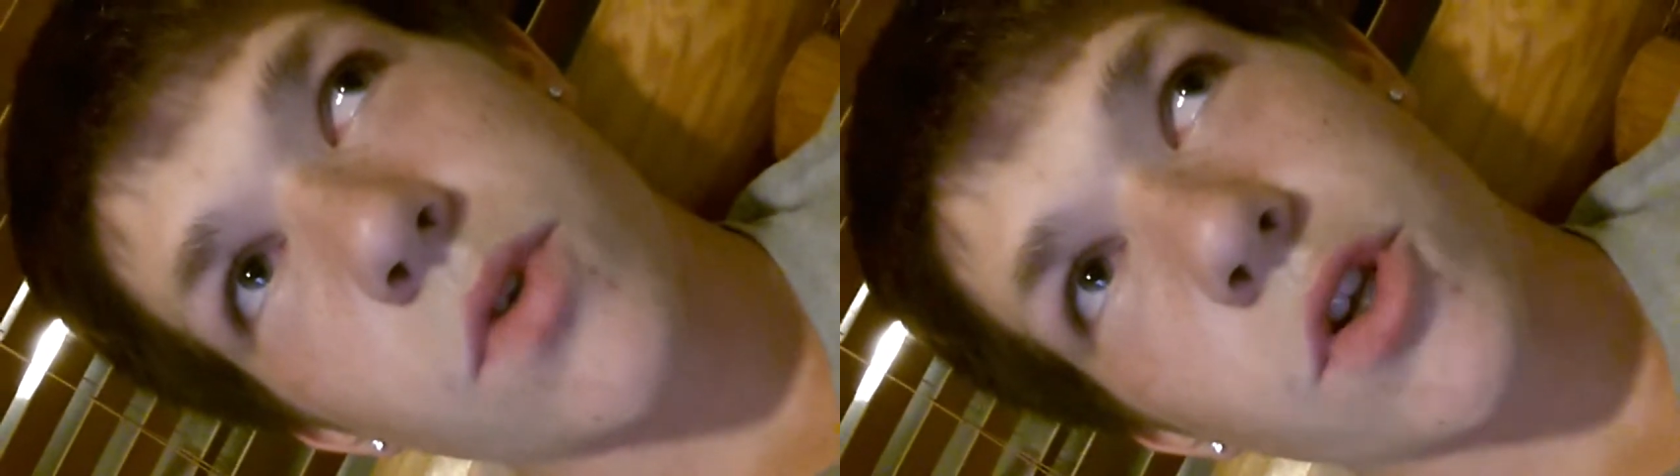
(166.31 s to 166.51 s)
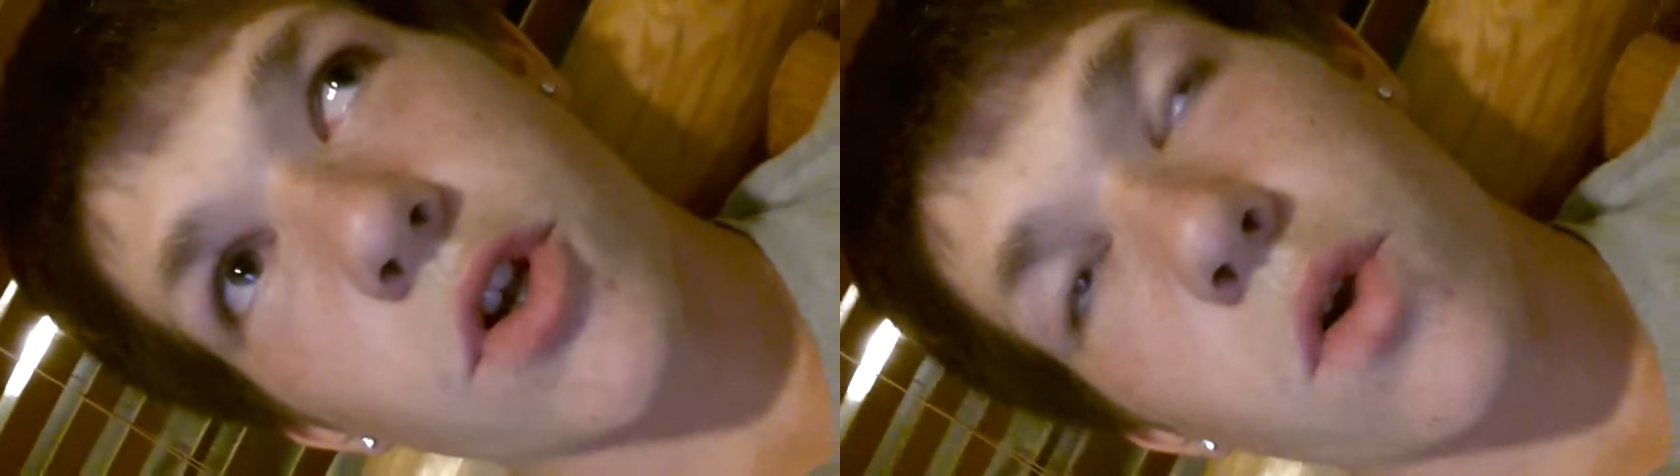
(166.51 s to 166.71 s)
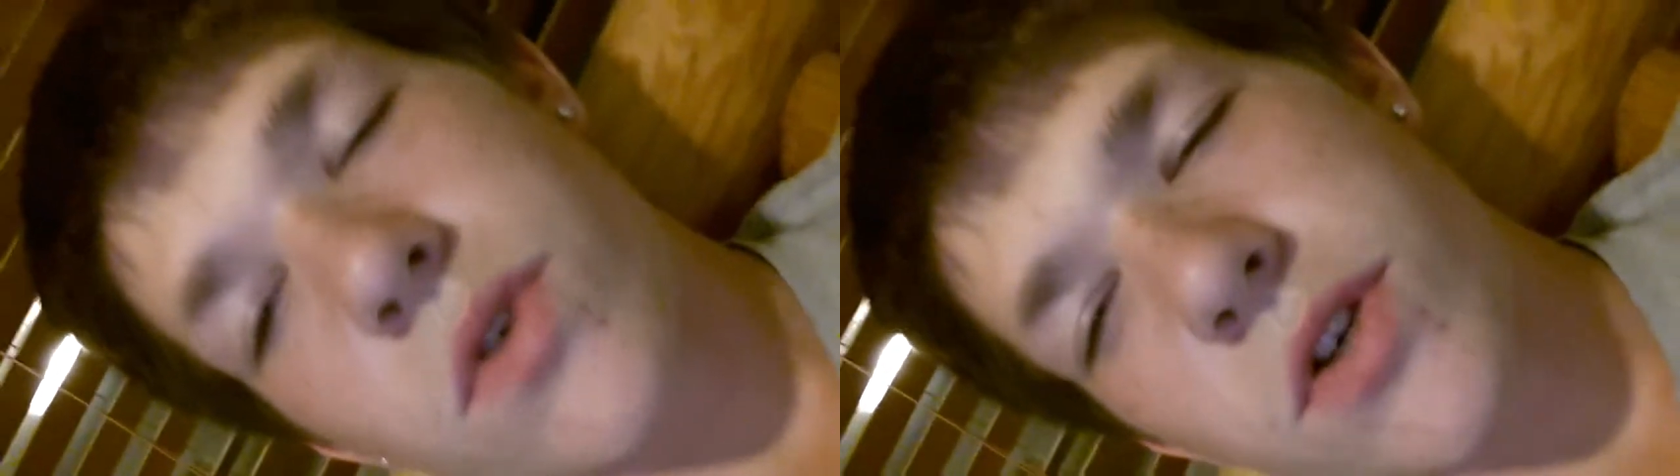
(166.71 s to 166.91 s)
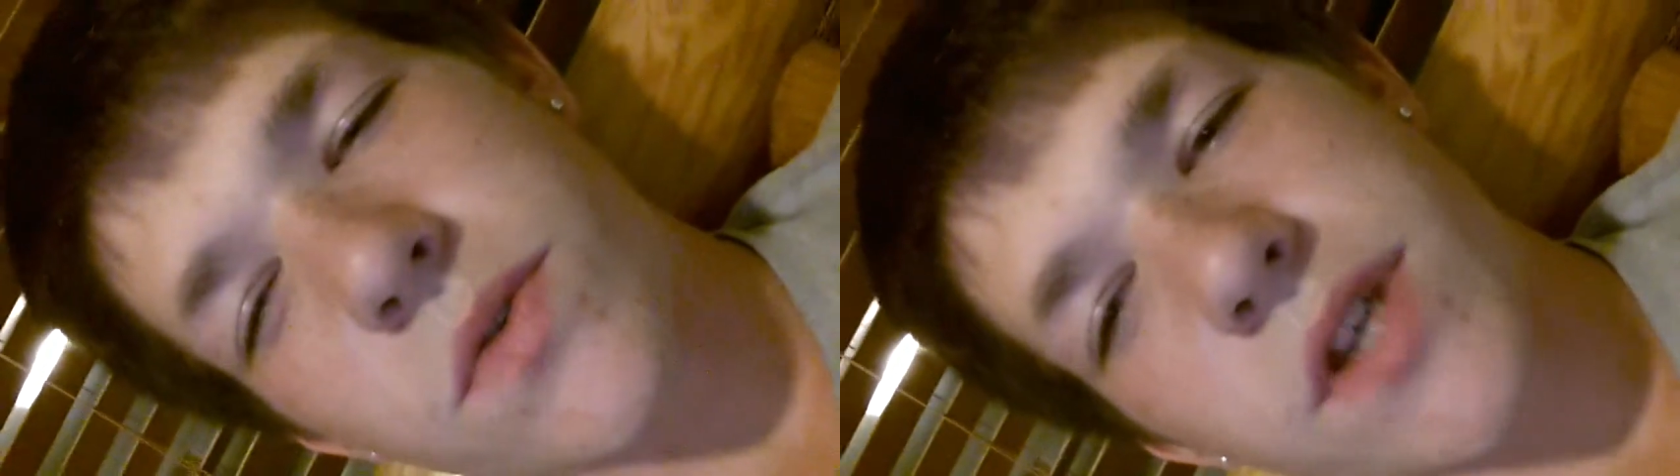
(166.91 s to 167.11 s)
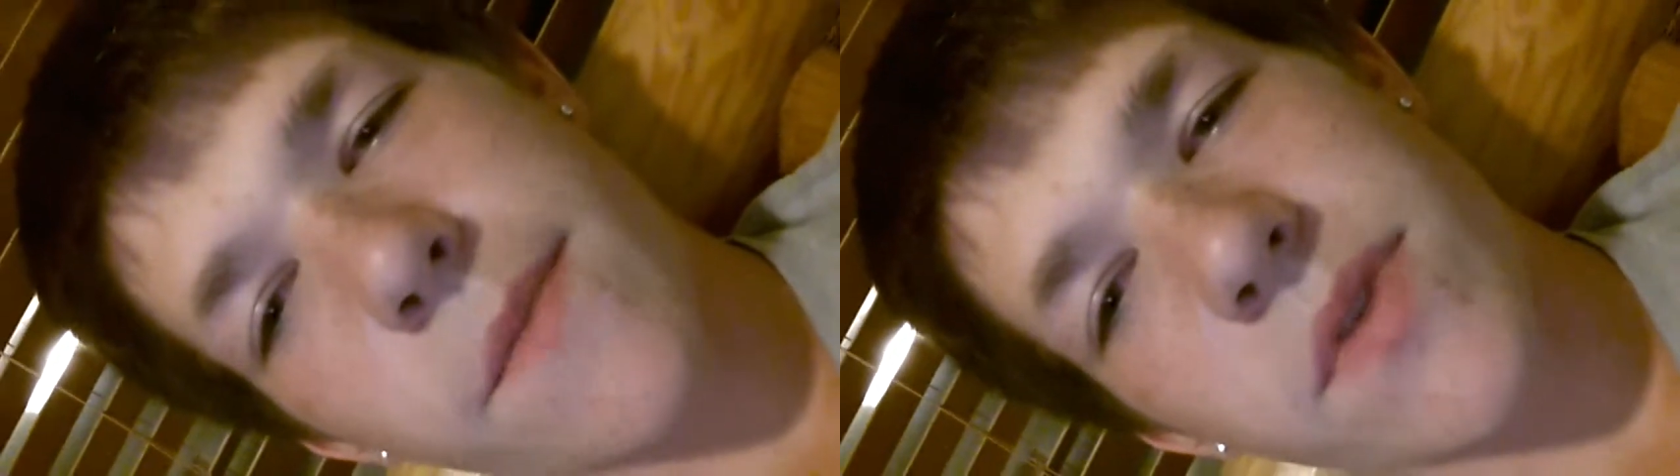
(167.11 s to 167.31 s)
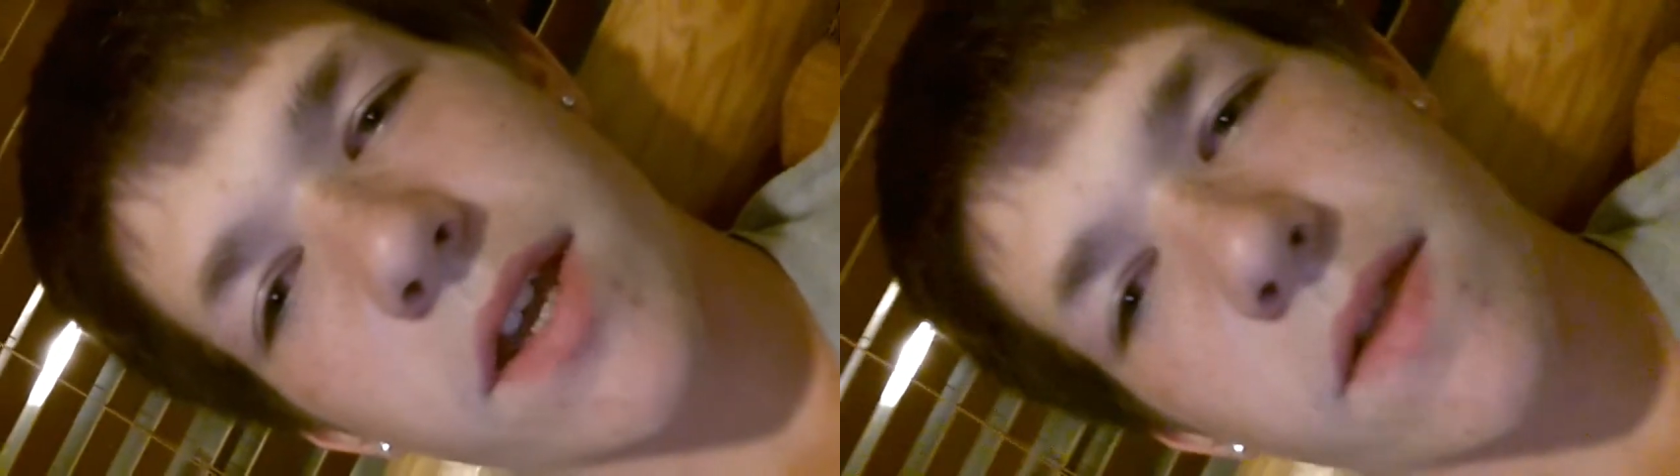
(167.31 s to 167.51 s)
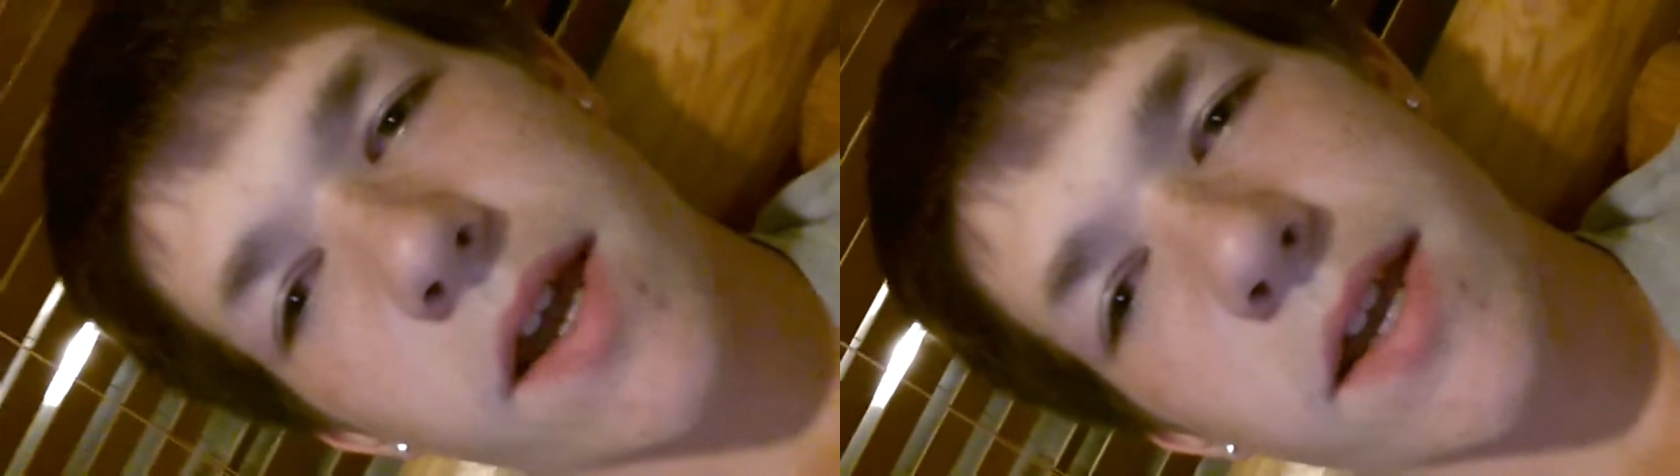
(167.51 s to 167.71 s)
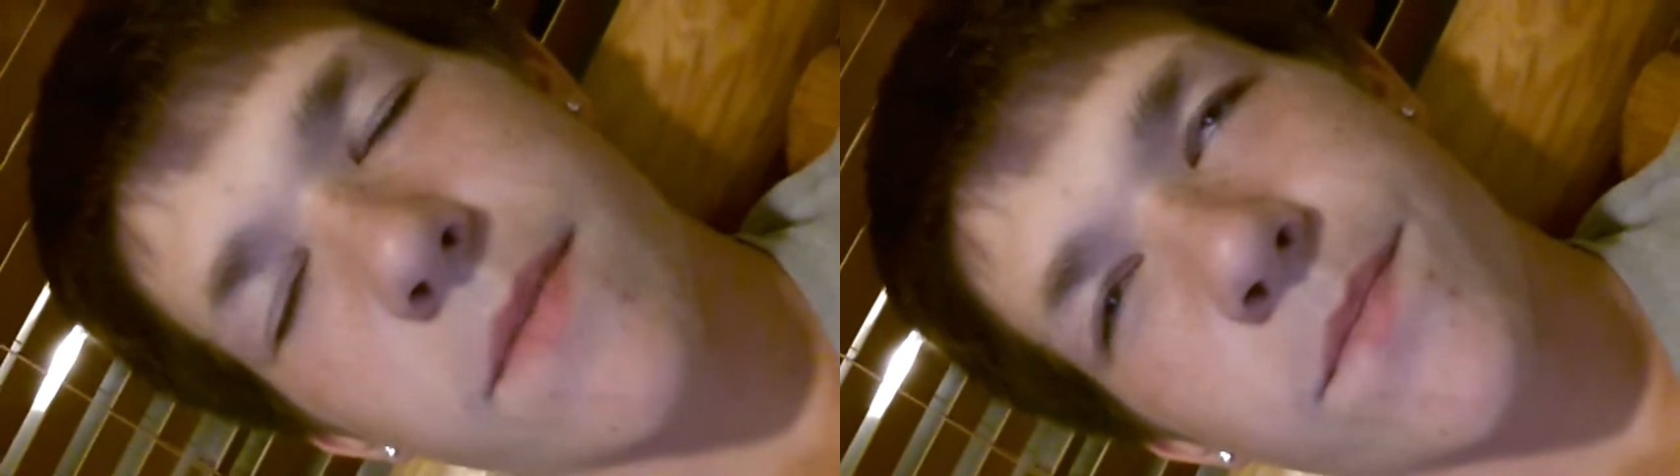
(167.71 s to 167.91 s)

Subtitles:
do something like,